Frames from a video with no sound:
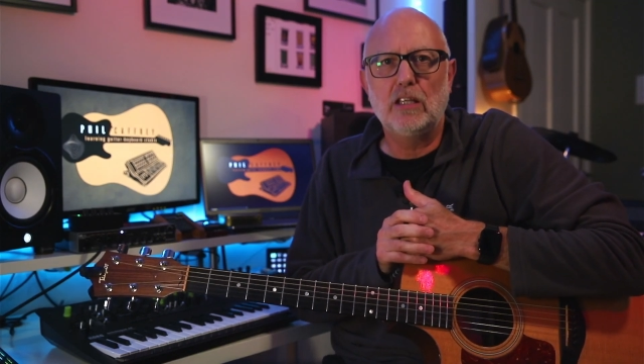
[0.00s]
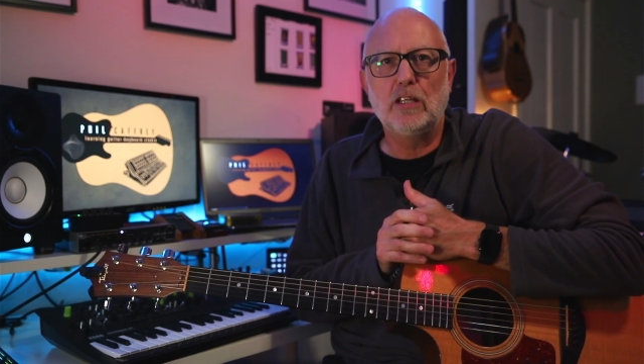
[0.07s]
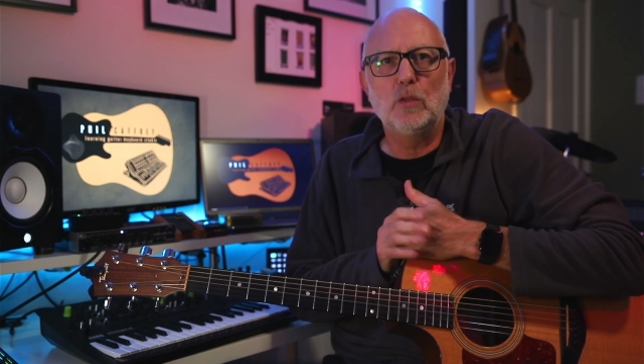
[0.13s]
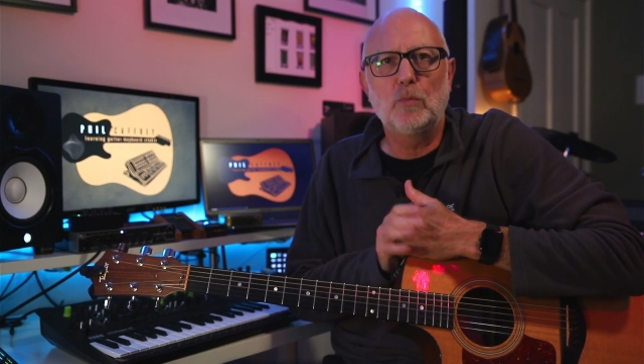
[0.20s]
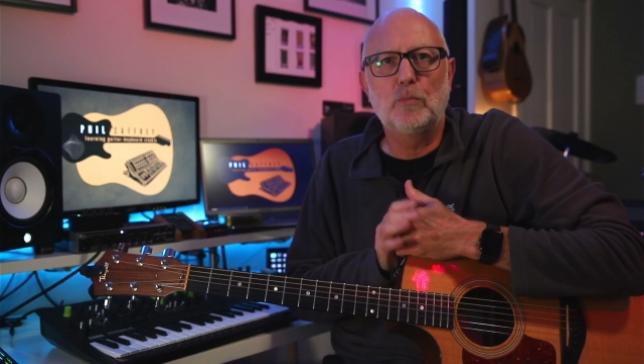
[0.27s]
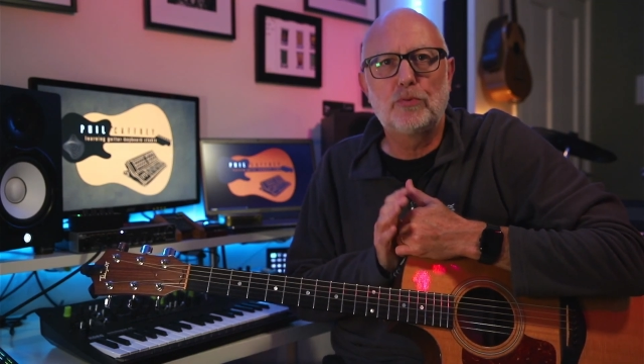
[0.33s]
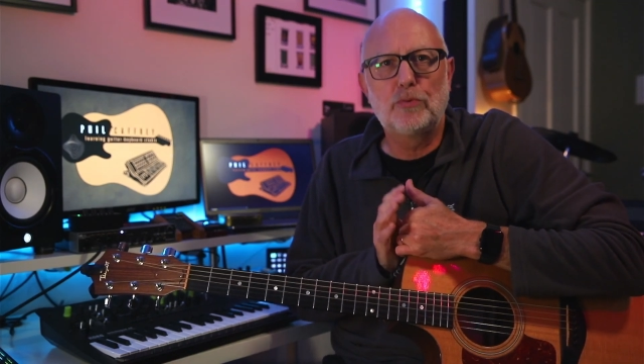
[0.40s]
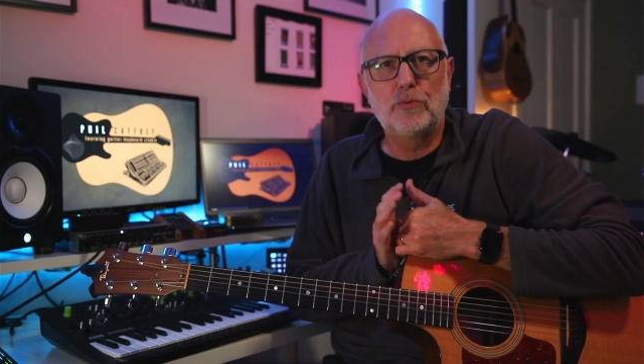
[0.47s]

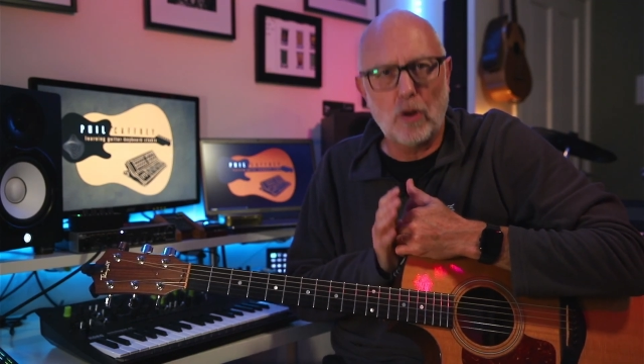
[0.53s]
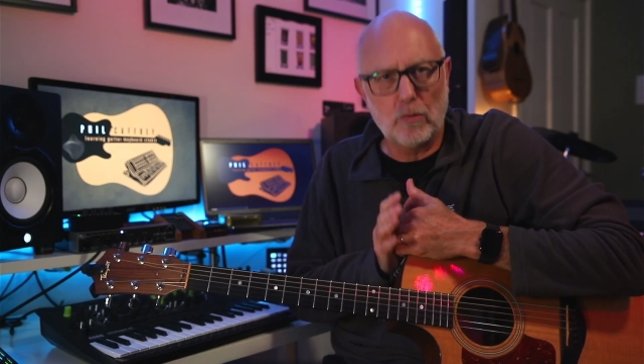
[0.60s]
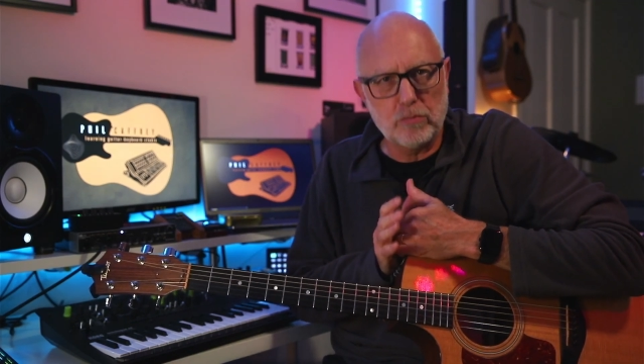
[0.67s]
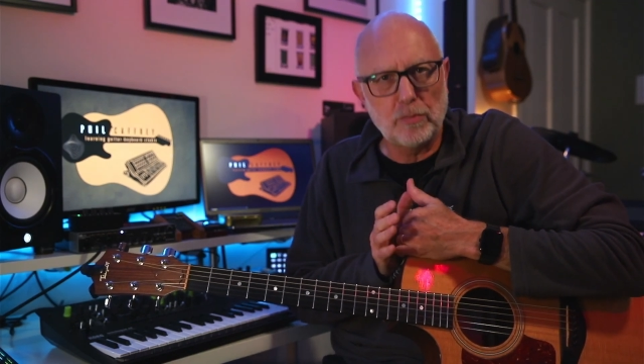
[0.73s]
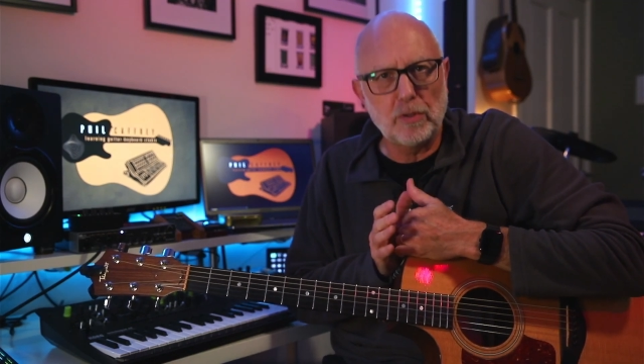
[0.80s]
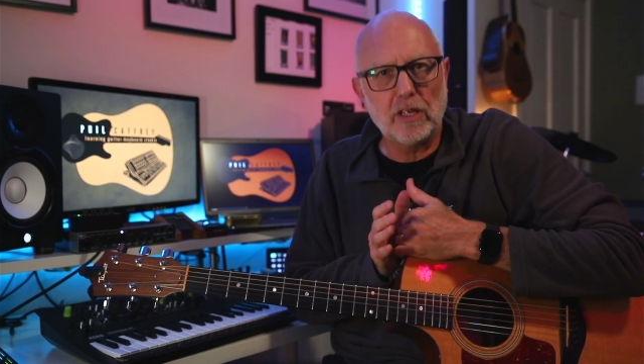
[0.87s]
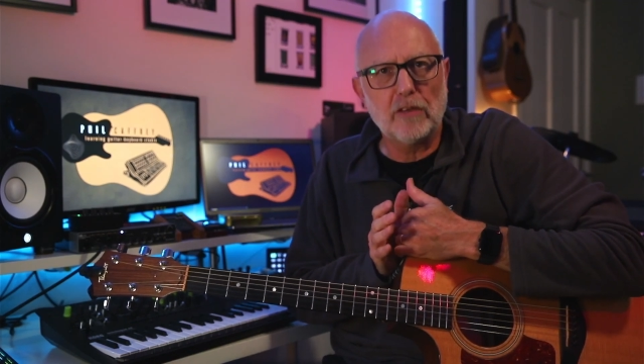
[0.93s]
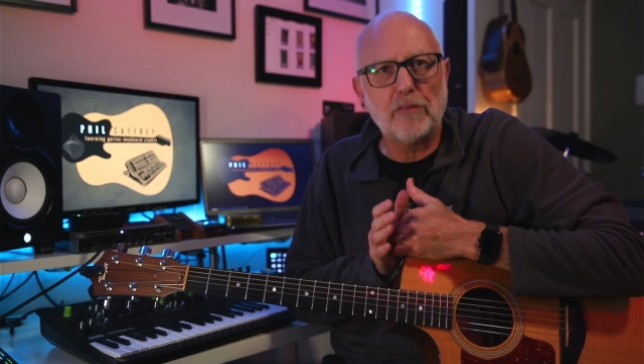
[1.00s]
you'll
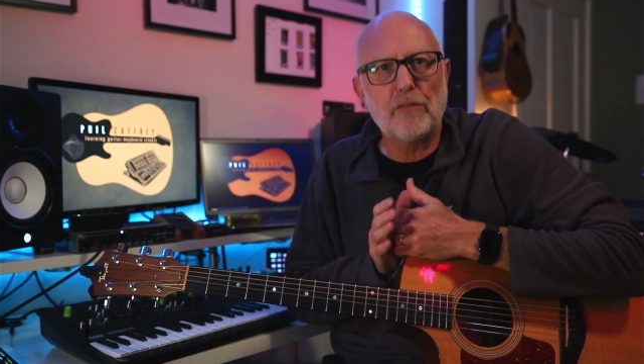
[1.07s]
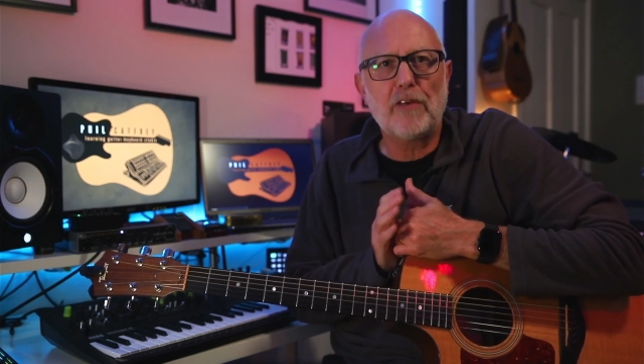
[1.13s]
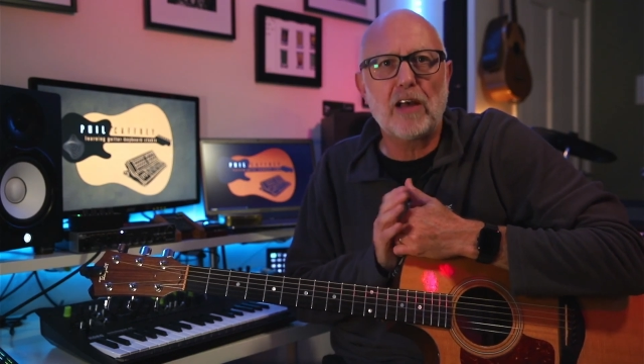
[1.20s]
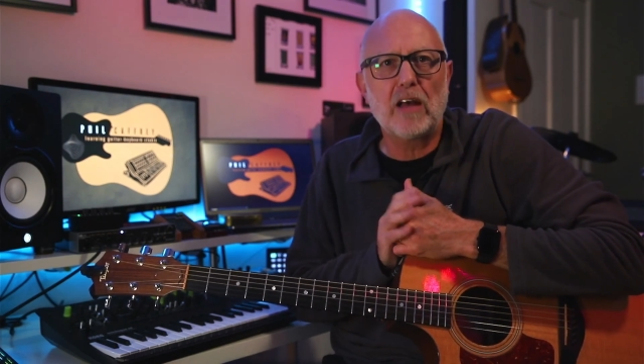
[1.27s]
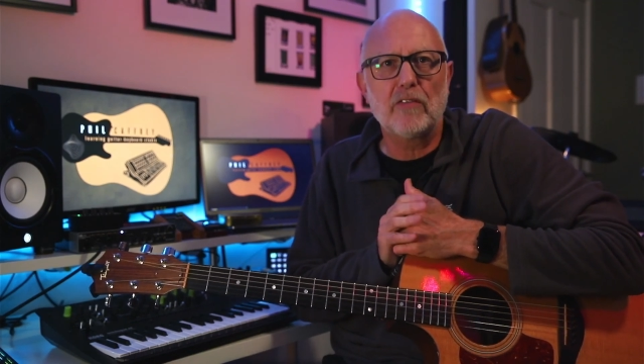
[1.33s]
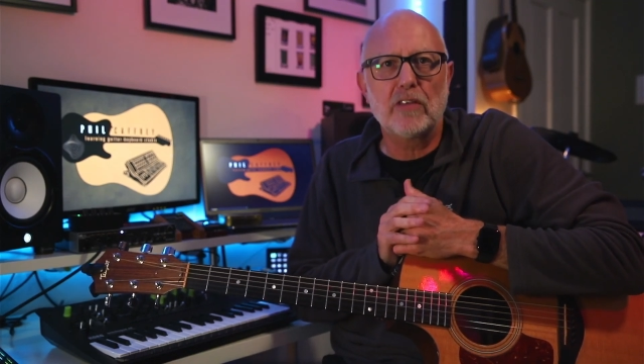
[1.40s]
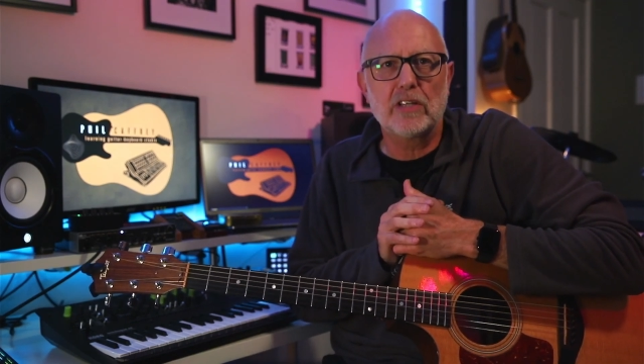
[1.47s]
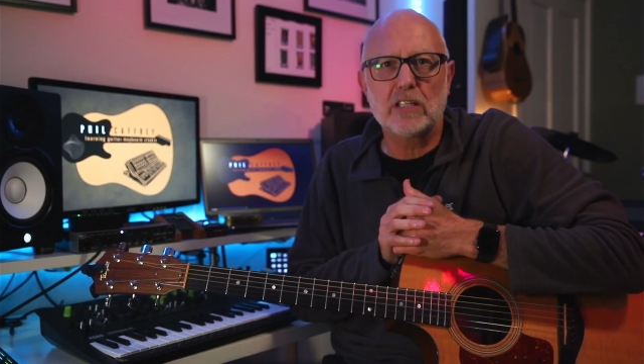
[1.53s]
probably have
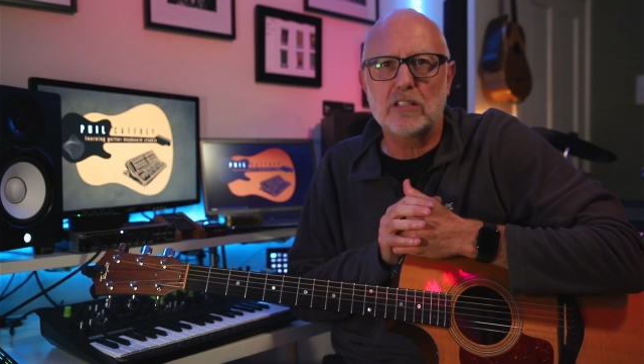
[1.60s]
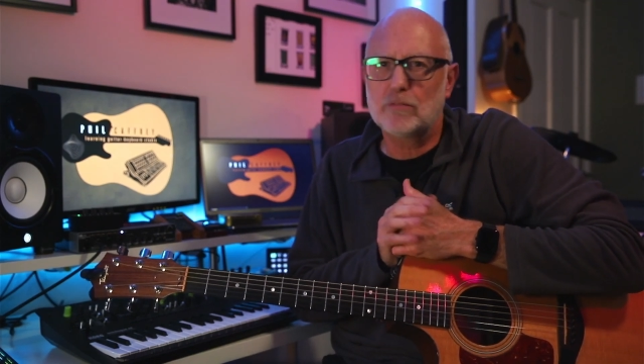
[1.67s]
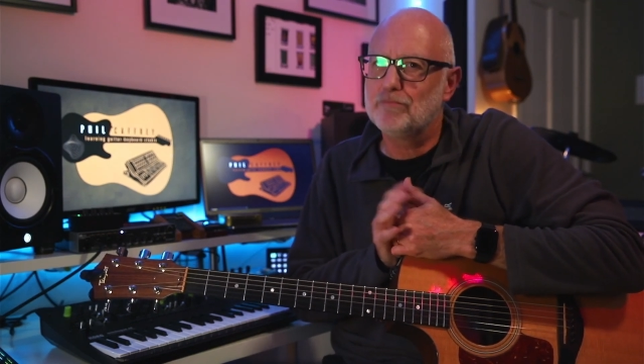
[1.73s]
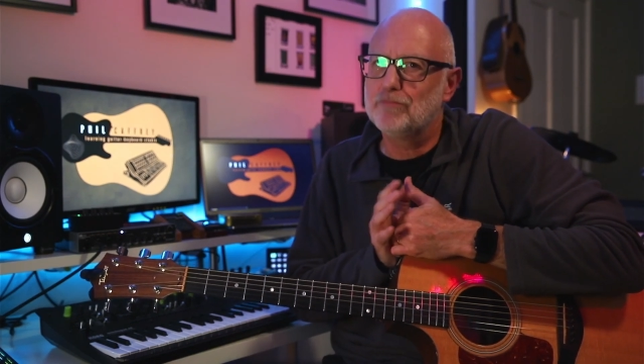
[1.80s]
found that it's